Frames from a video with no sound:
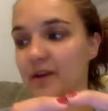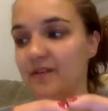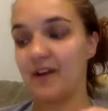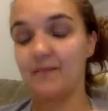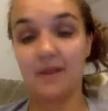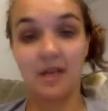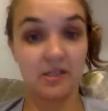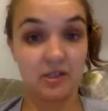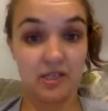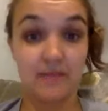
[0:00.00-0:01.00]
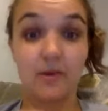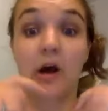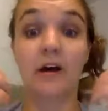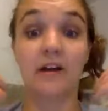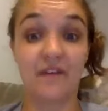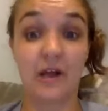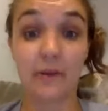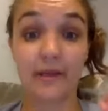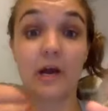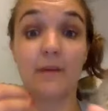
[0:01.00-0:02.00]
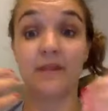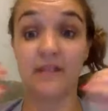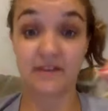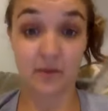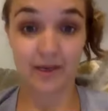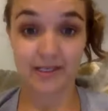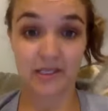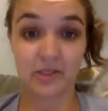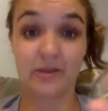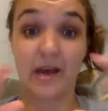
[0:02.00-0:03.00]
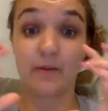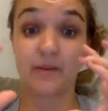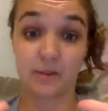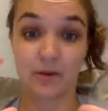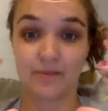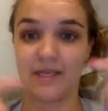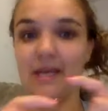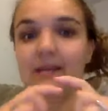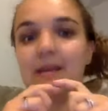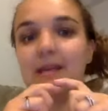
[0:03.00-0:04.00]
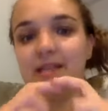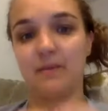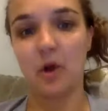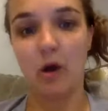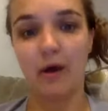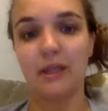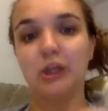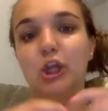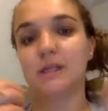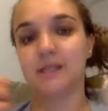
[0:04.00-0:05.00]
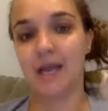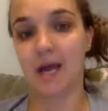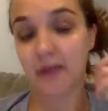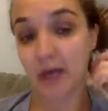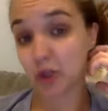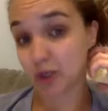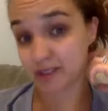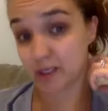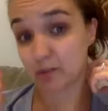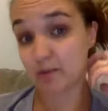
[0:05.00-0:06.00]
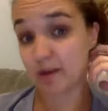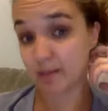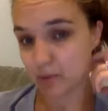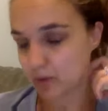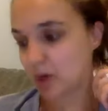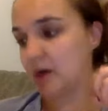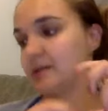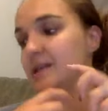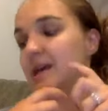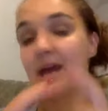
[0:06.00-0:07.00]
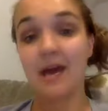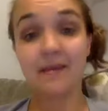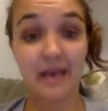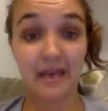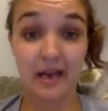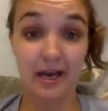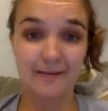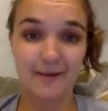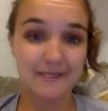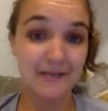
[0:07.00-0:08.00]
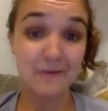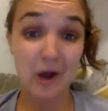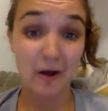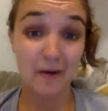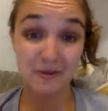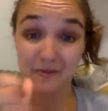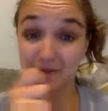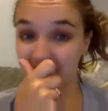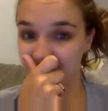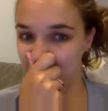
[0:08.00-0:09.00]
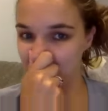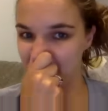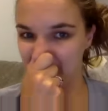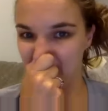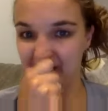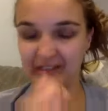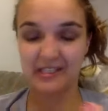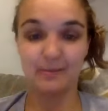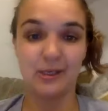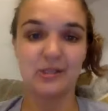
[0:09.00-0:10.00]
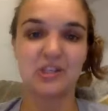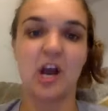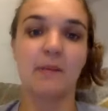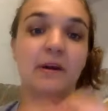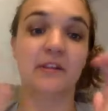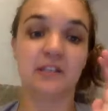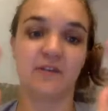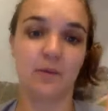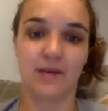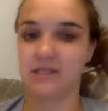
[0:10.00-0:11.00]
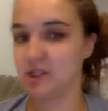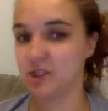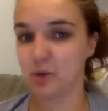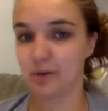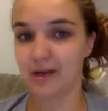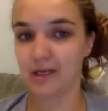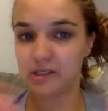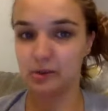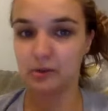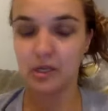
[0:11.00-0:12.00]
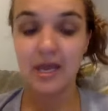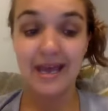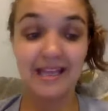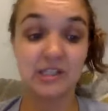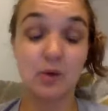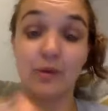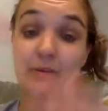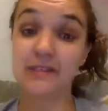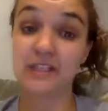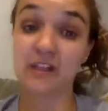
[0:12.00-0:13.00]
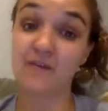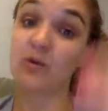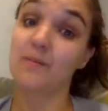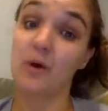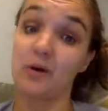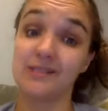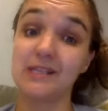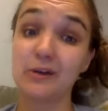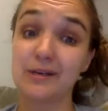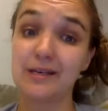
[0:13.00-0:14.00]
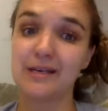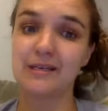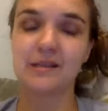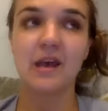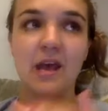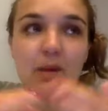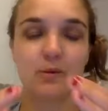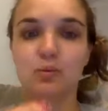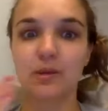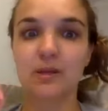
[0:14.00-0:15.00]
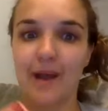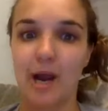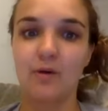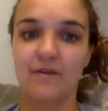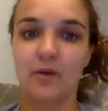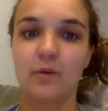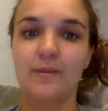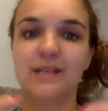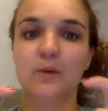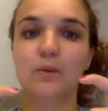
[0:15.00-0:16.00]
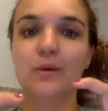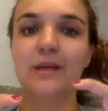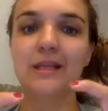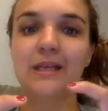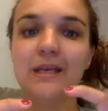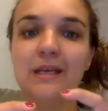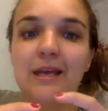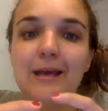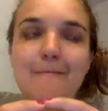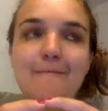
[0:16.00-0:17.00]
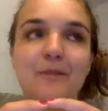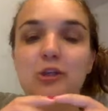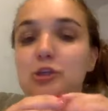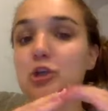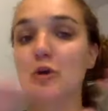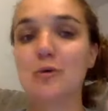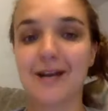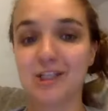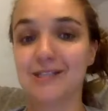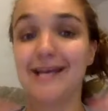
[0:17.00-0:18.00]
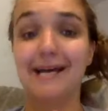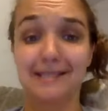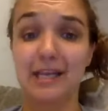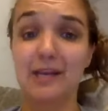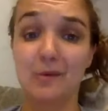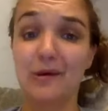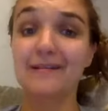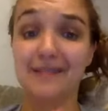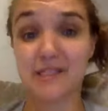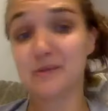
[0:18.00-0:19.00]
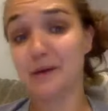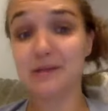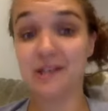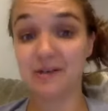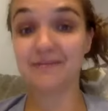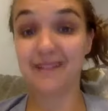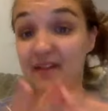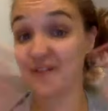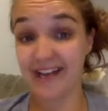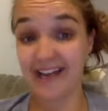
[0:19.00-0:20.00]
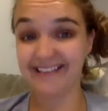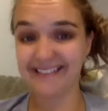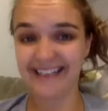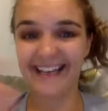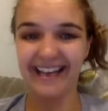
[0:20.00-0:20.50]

45-minute team call on following up and the different ways to do that with scripting. And then a team call on looks and how that looks and 3-way protocols. And then a team call, which was really fun. We had all our team leaders talk about the different ways they show gratitude. And so when we did the 4-part series, it was really powerful because there's no questions asked anymore. This is what you do every day.